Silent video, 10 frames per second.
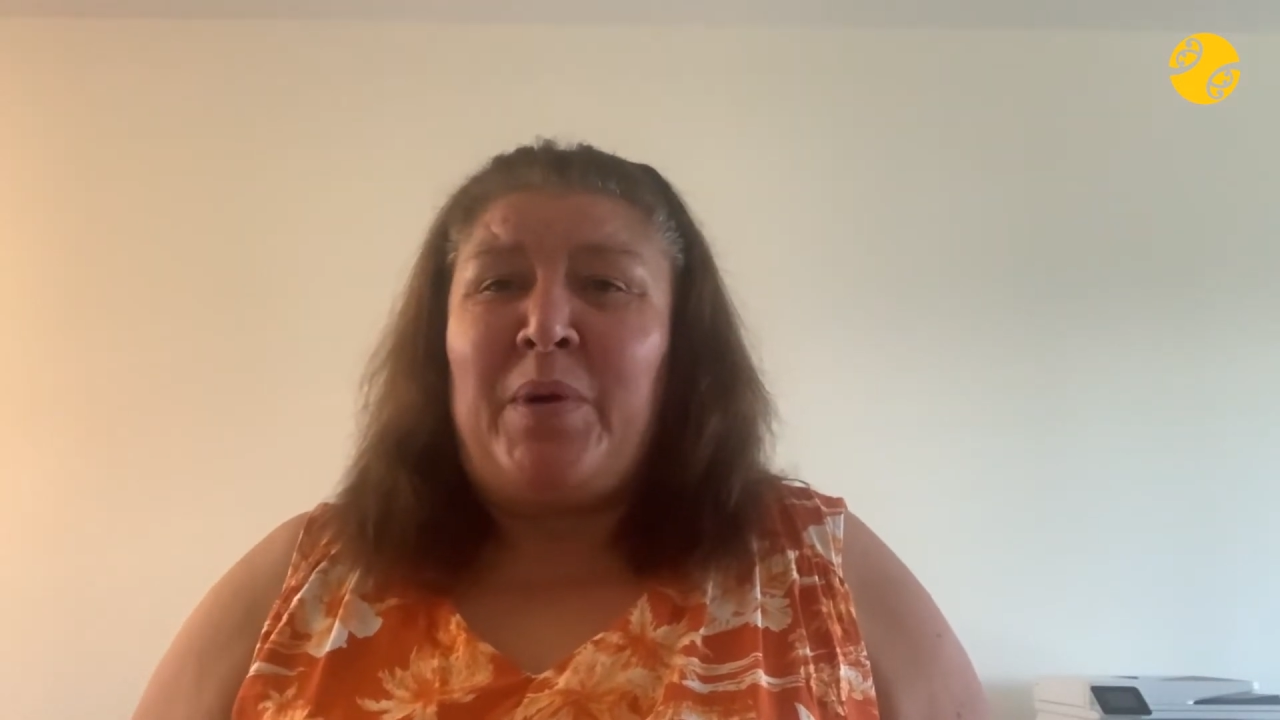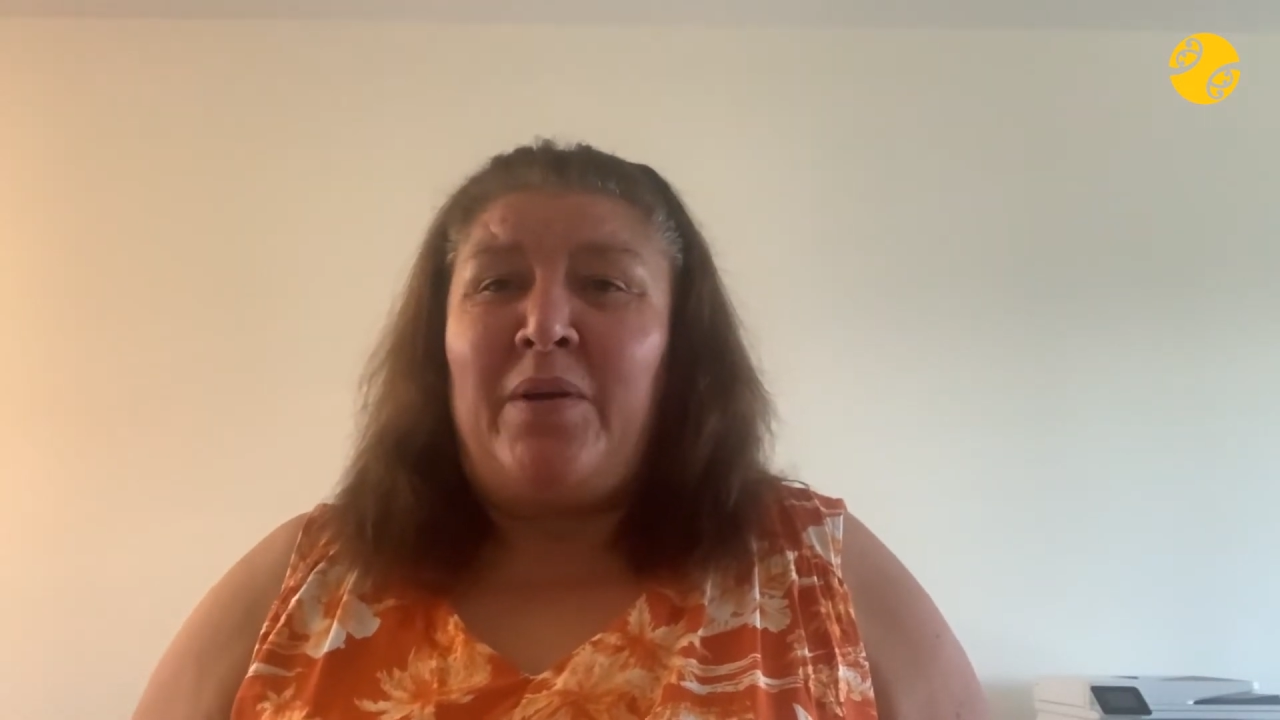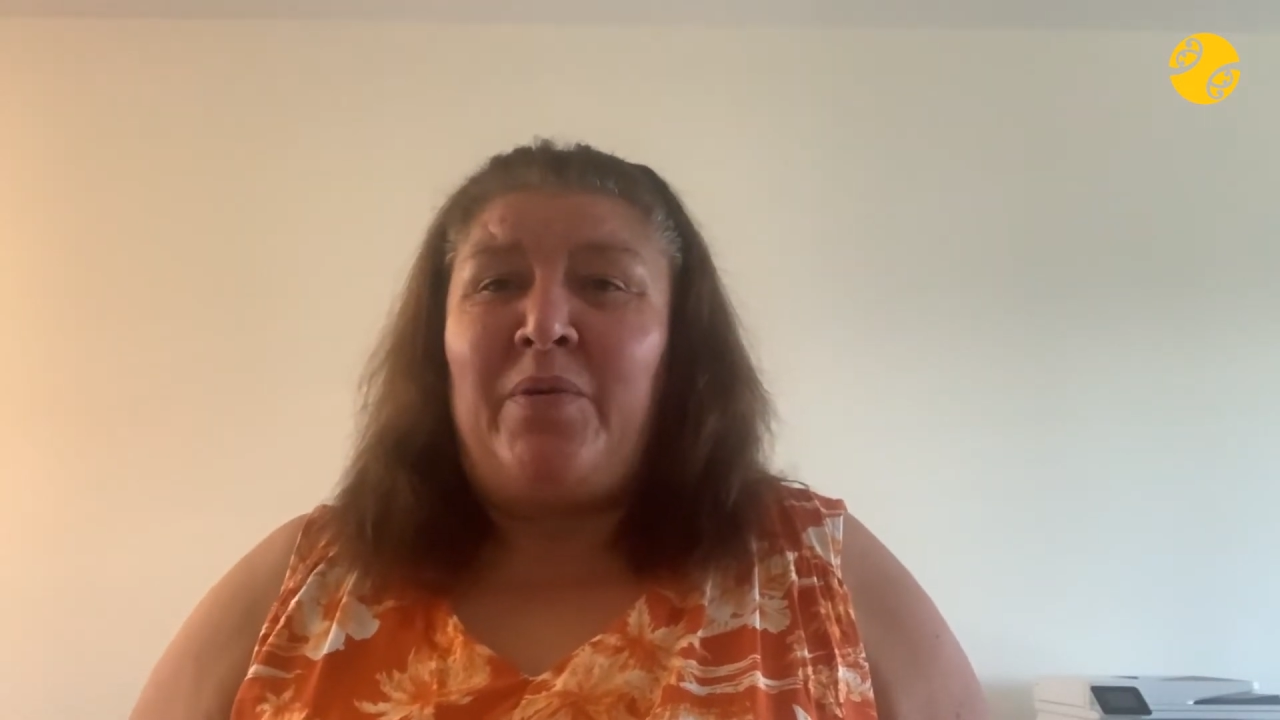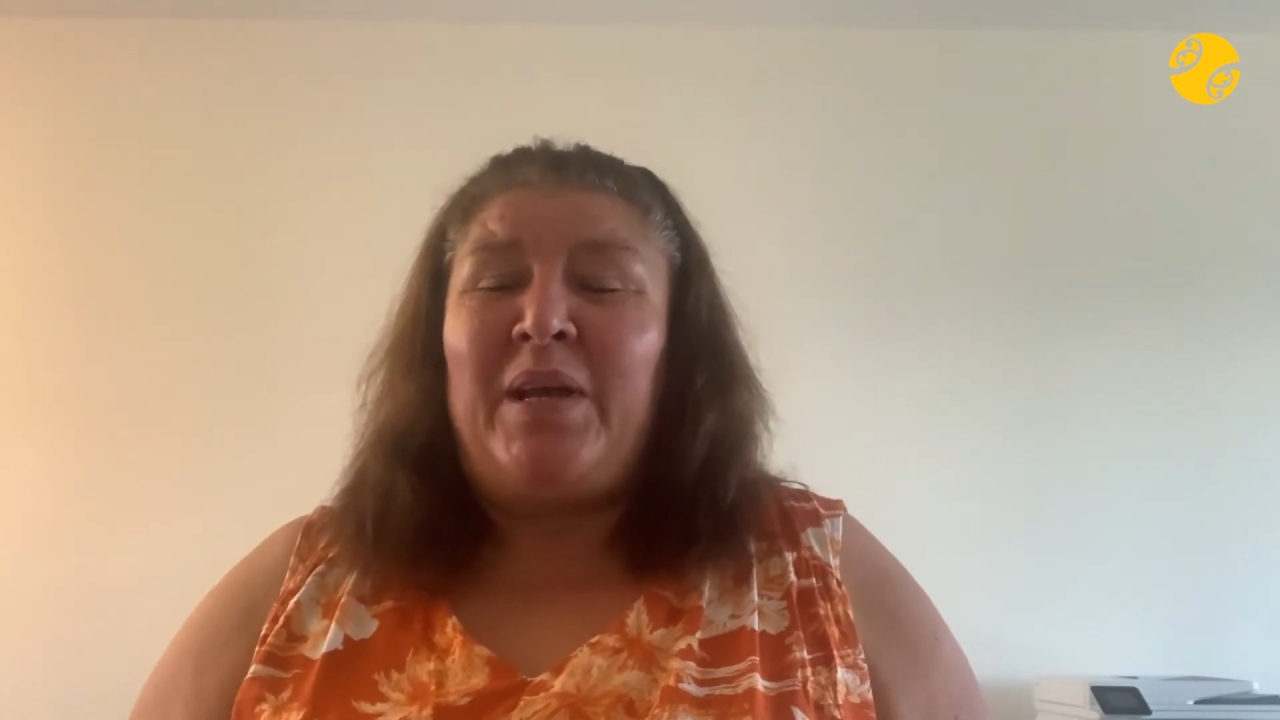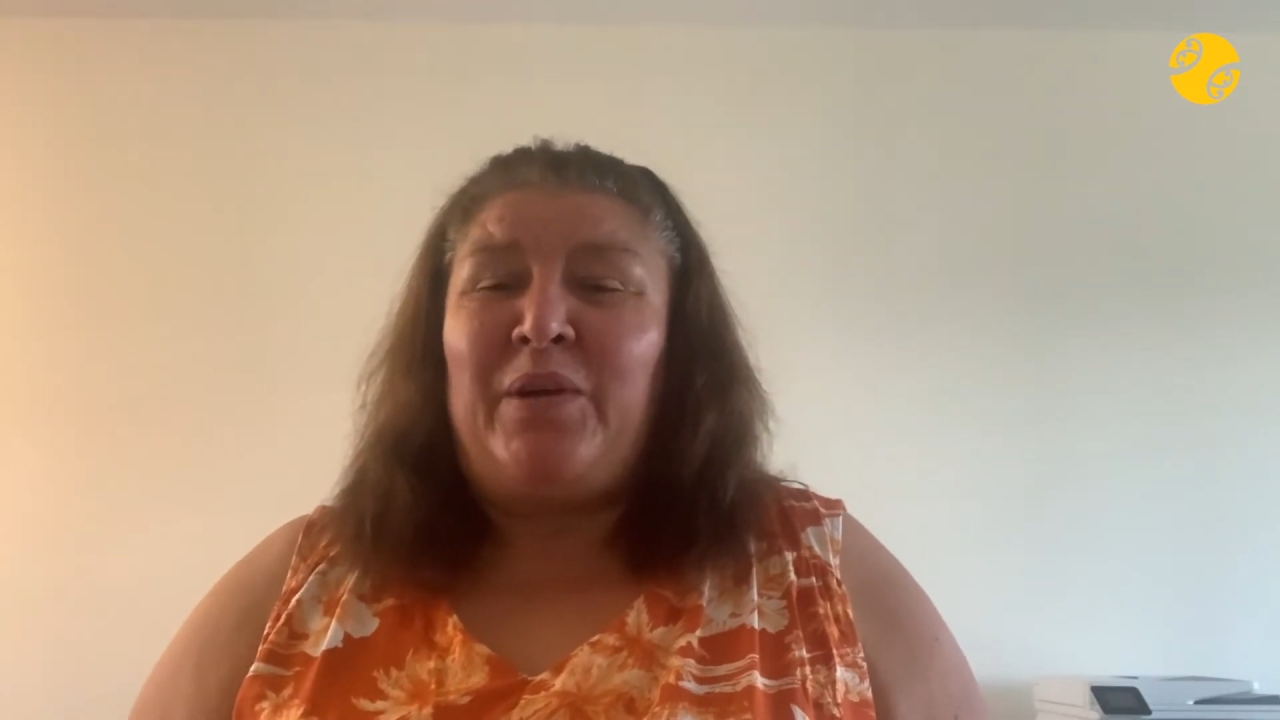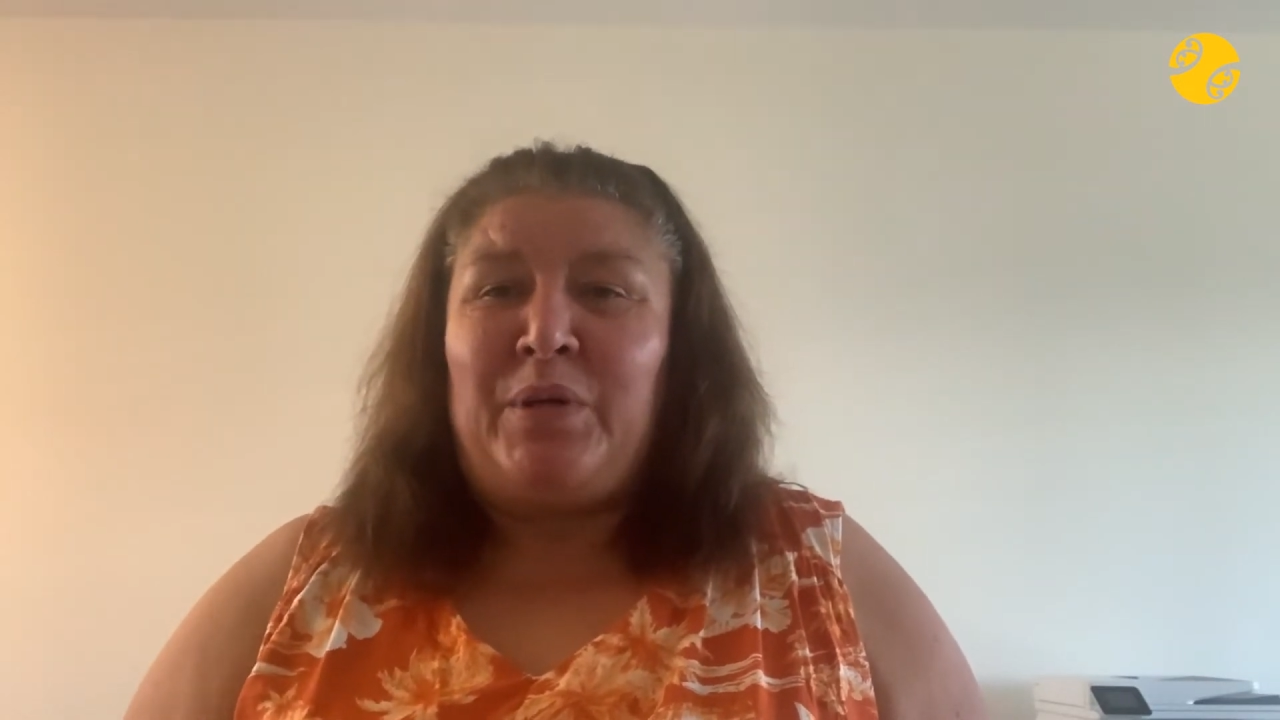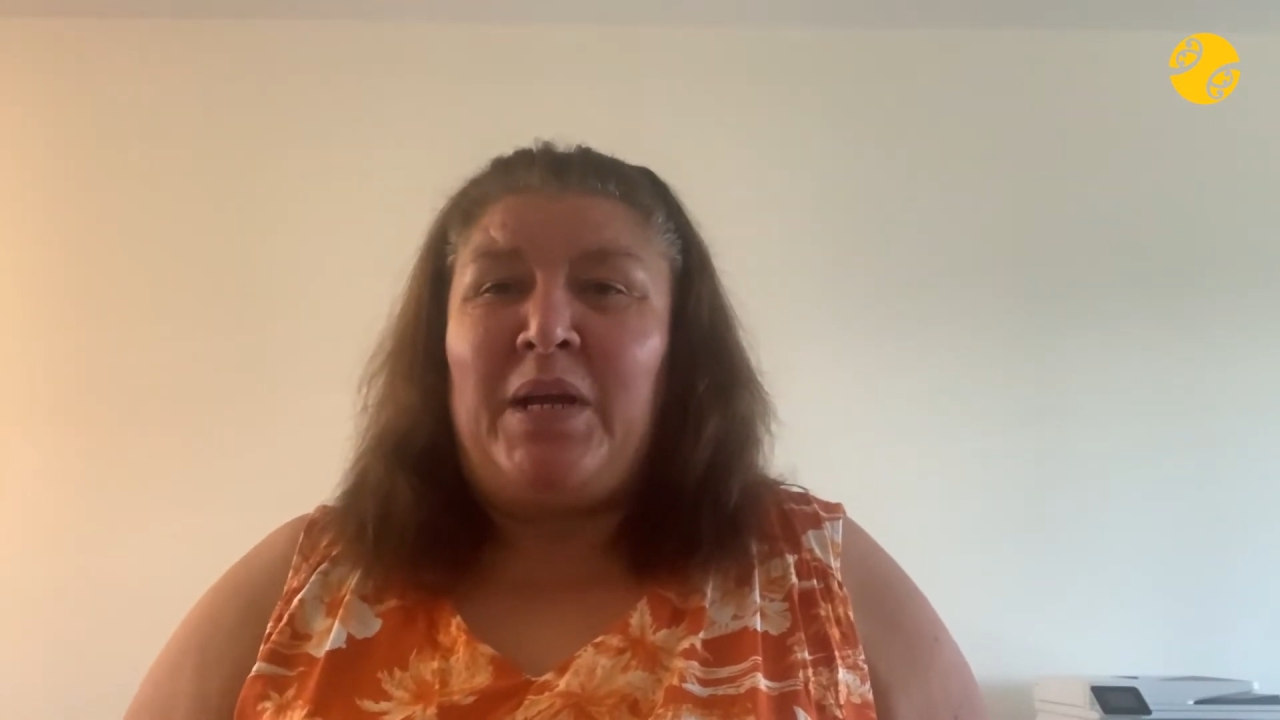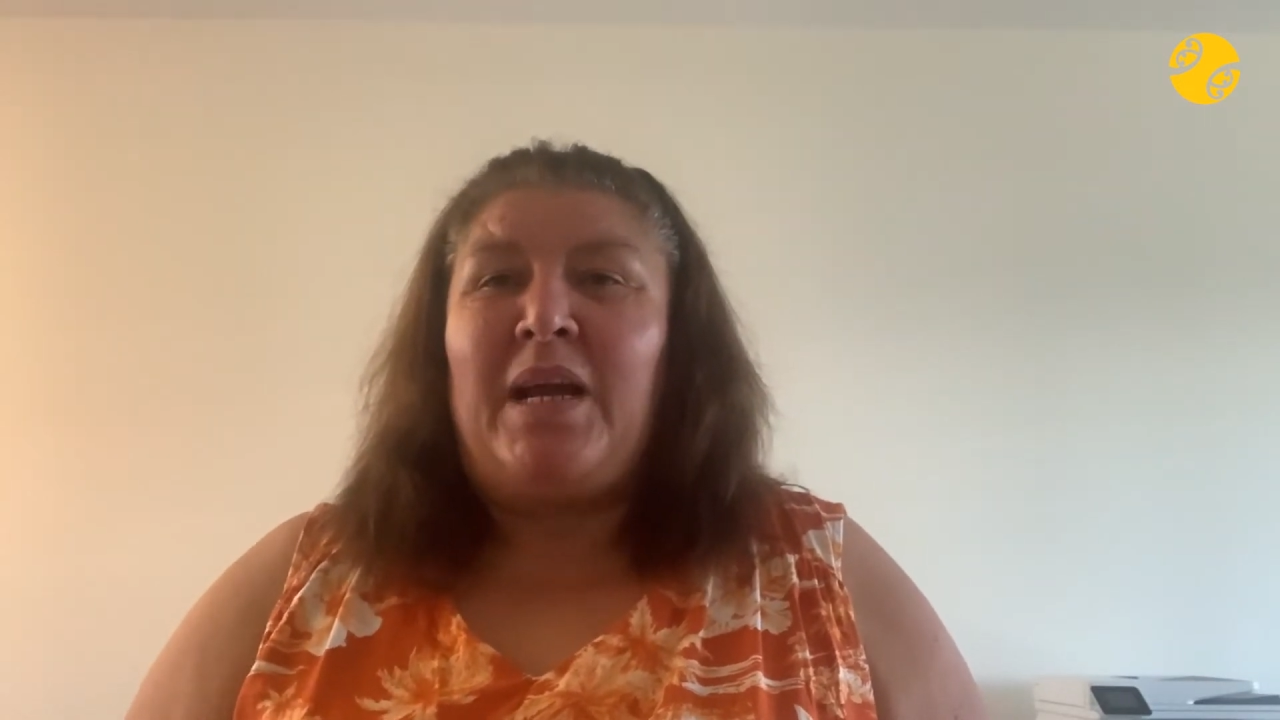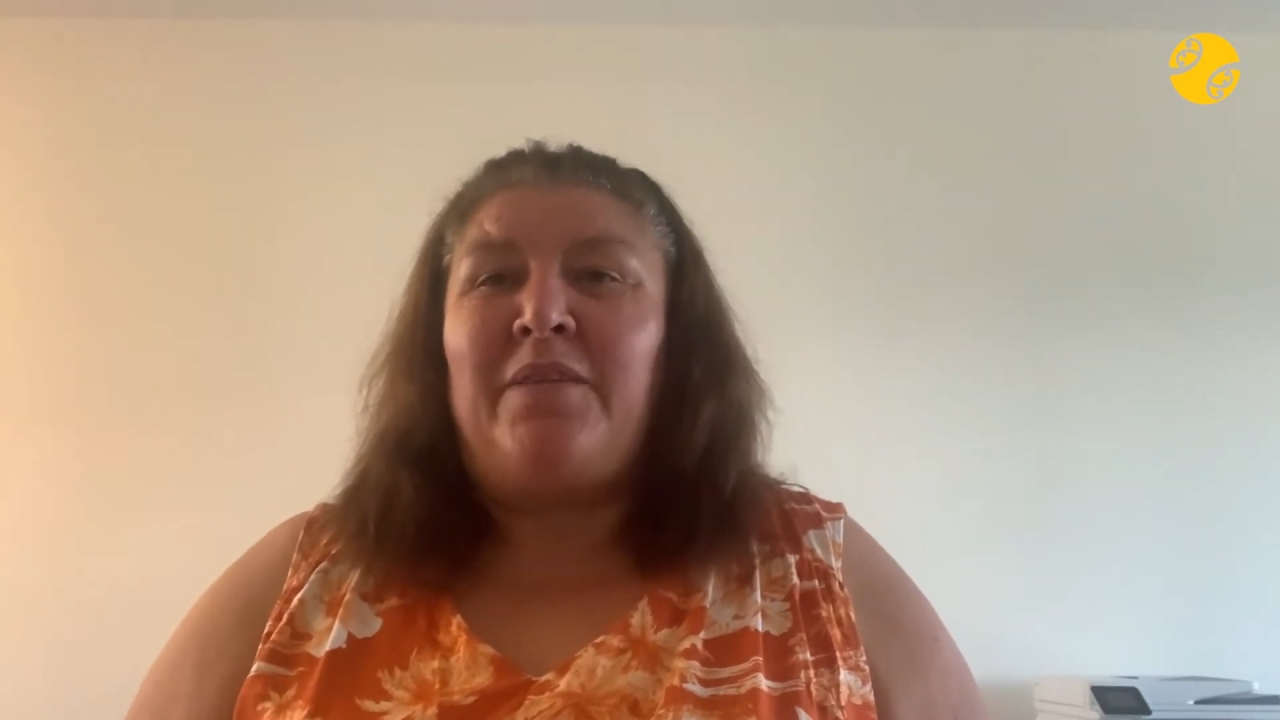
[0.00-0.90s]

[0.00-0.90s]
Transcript: well and looking